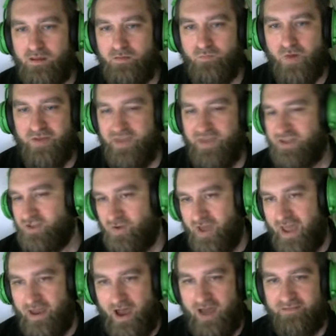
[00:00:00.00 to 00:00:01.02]
But that's
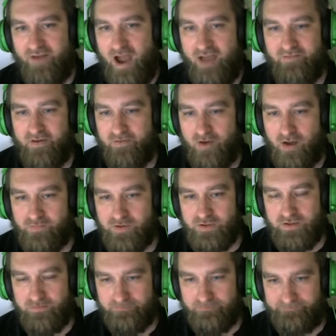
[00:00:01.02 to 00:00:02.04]
okay. I have, I have other options.